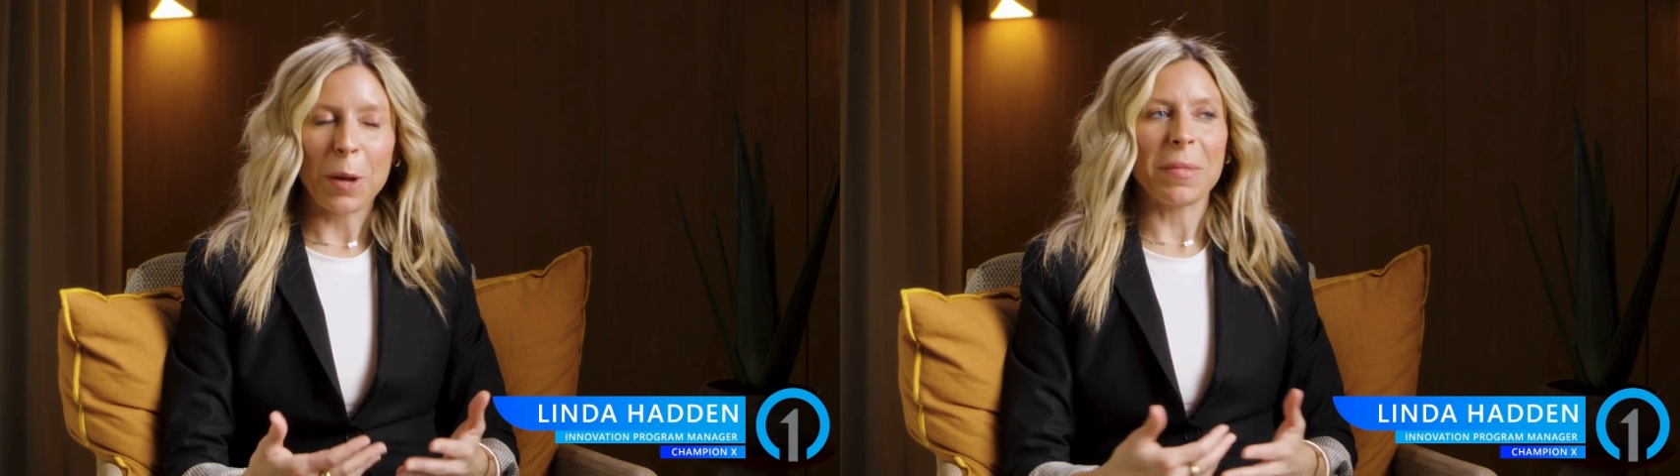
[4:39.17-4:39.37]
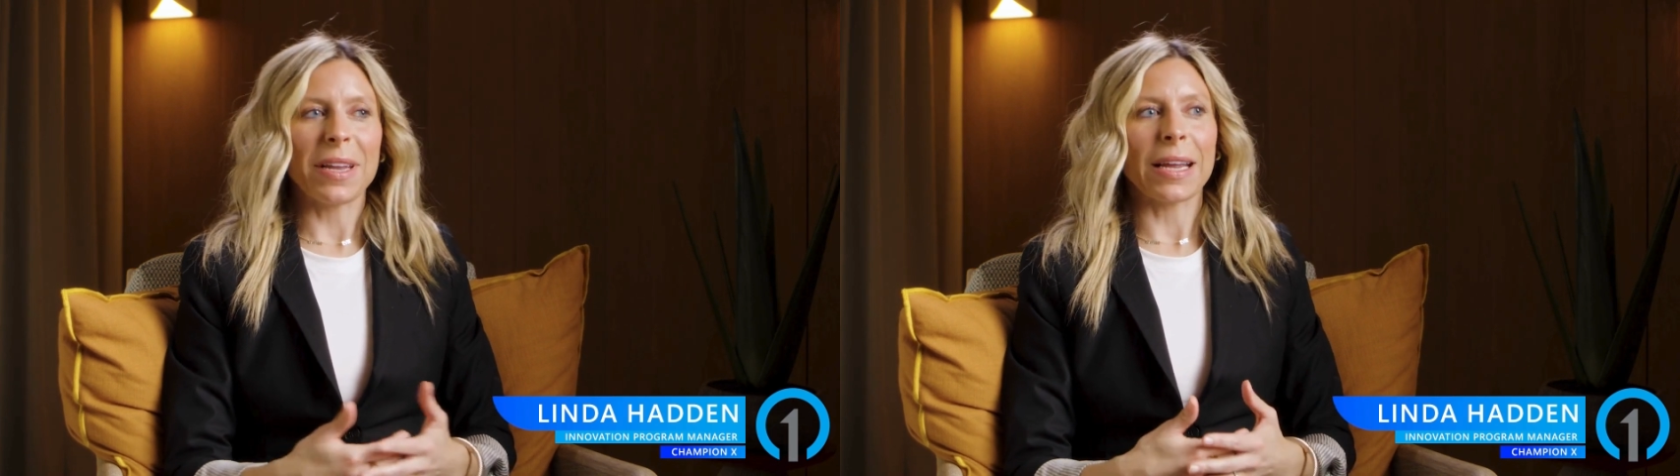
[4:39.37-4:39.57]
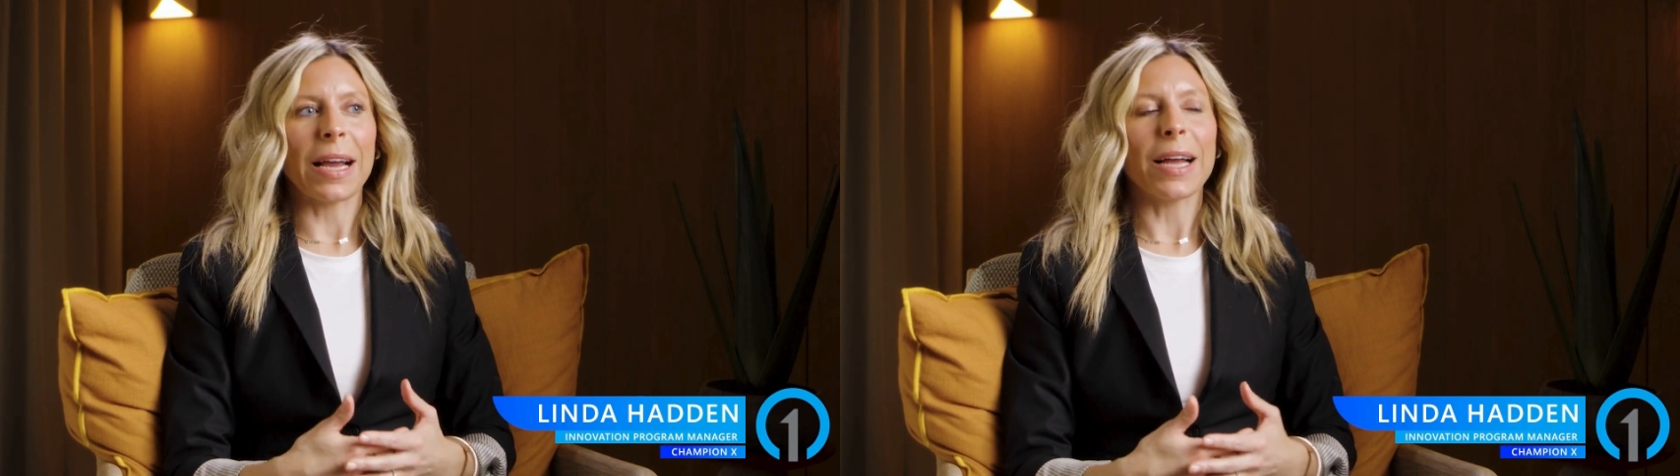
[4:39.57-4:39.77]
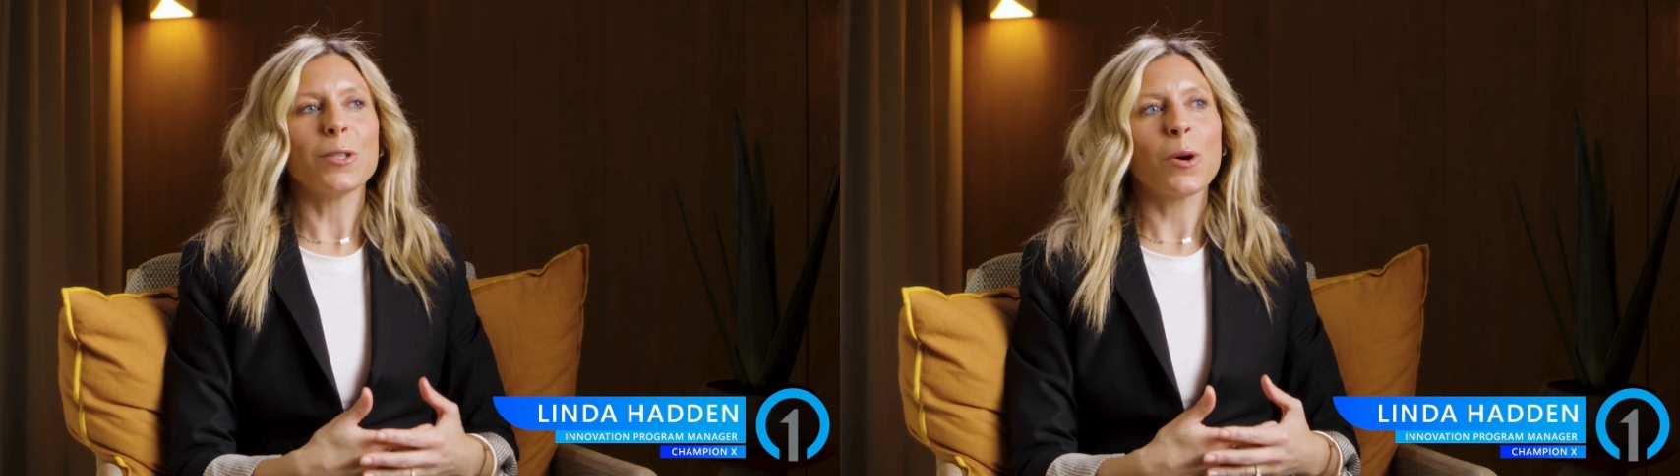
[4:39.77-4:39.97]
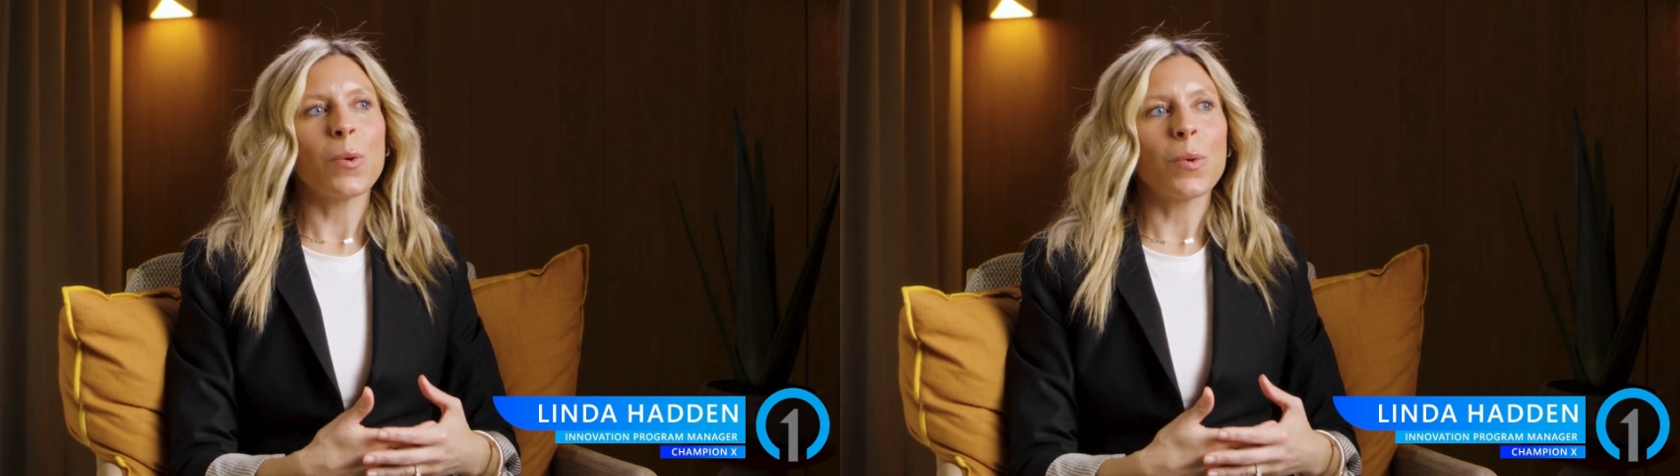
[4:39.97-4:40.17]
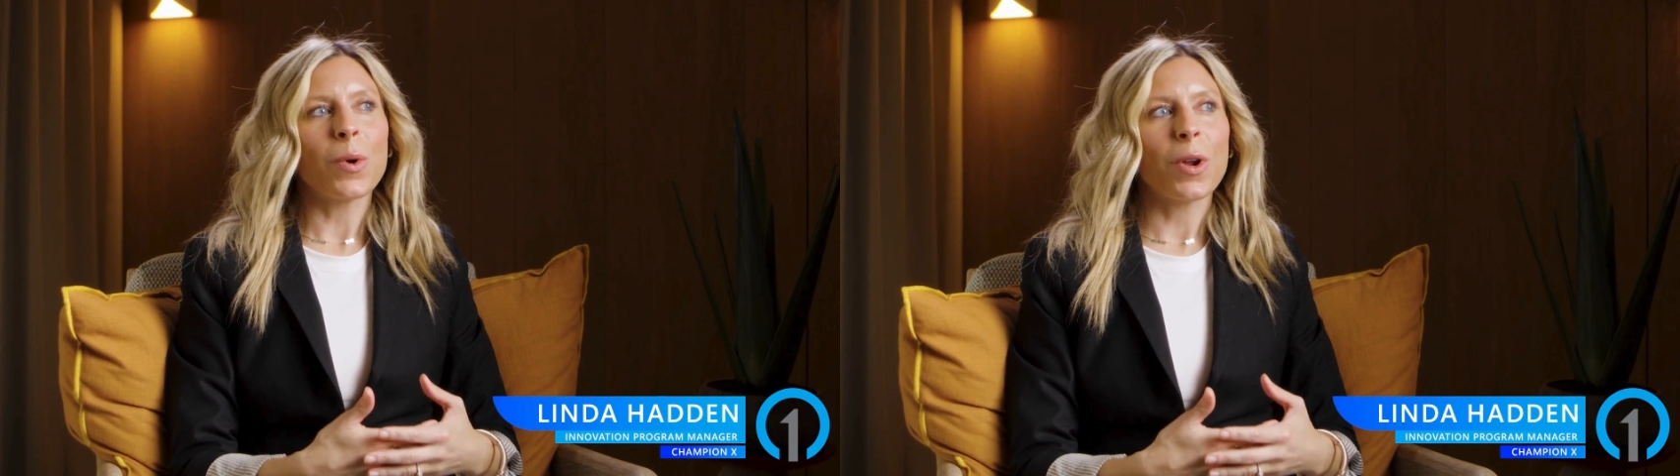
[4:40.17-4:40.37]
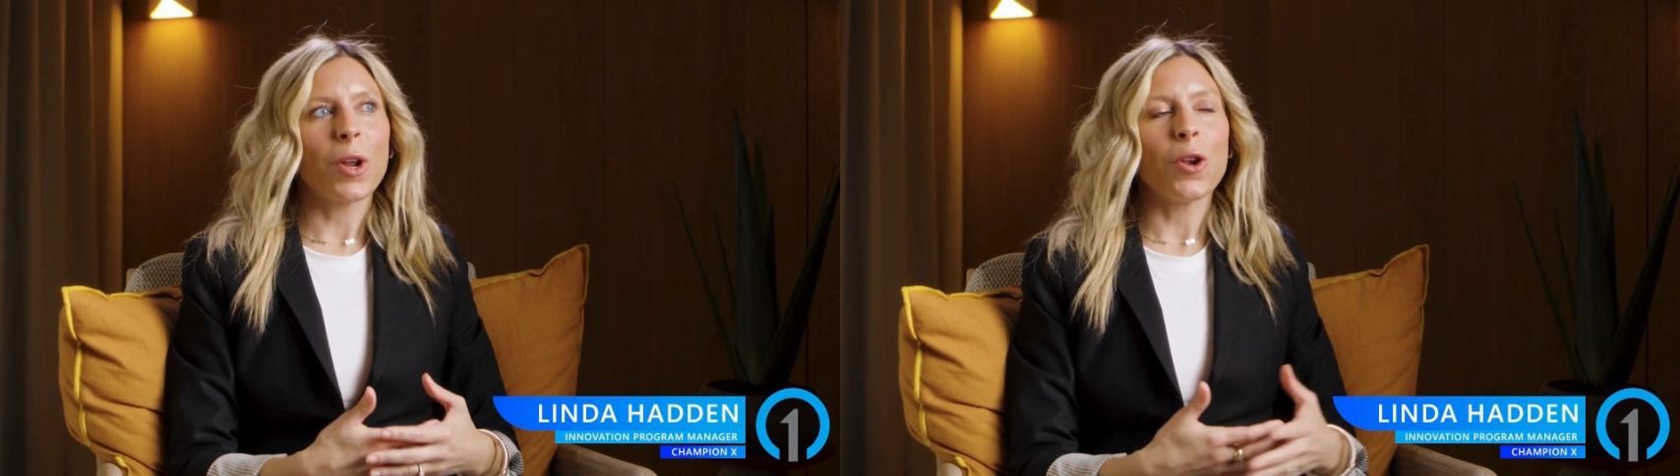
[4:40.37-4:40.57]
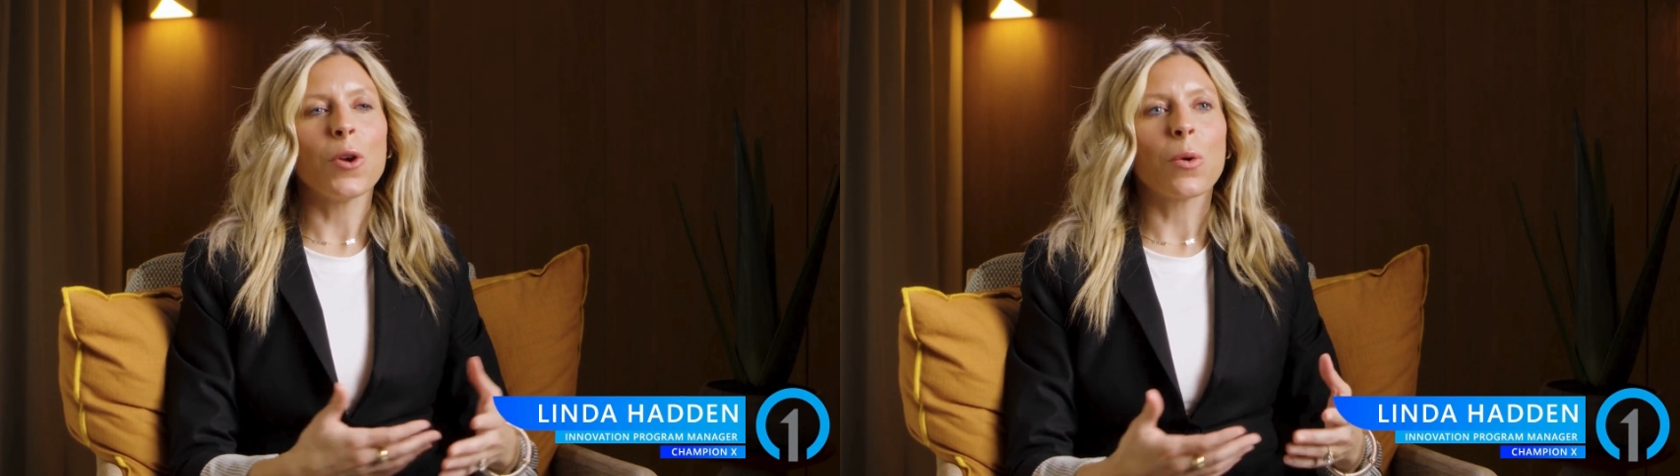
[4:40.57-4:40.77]
meaning I don't
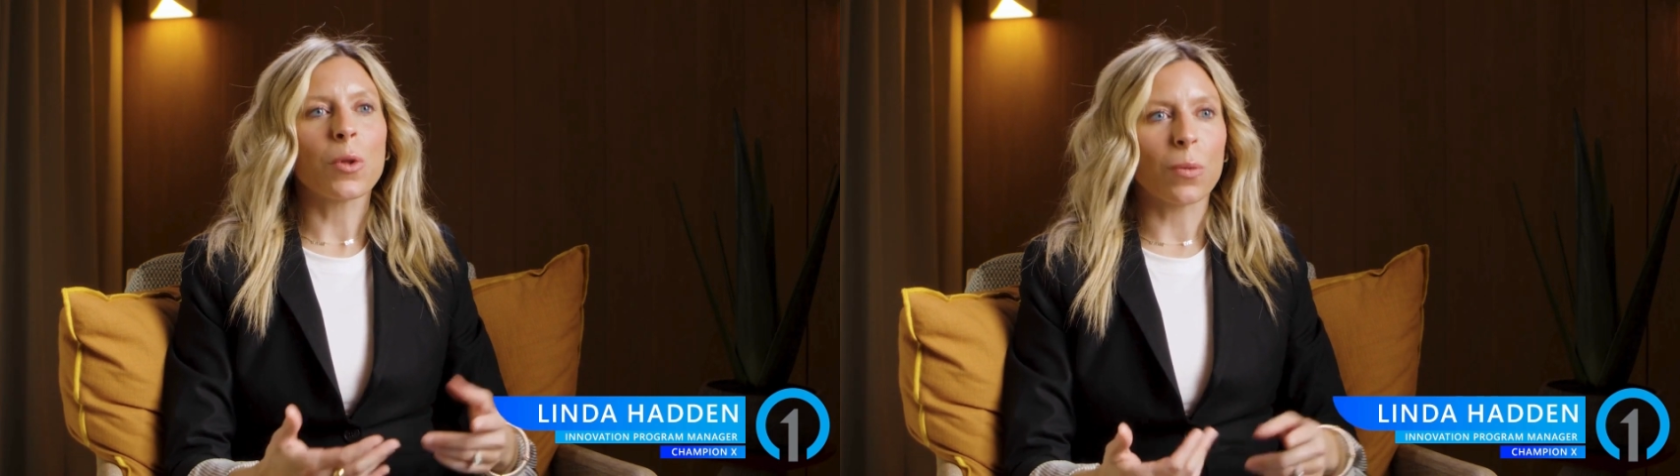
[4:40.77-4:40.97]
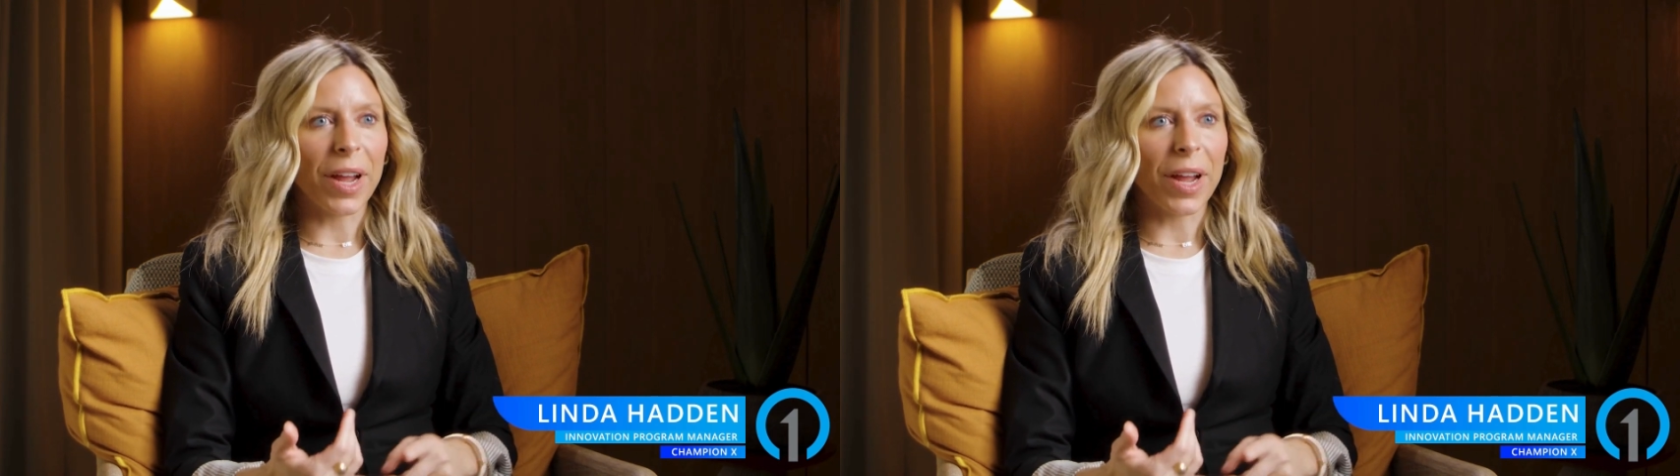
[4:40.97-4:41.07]
know the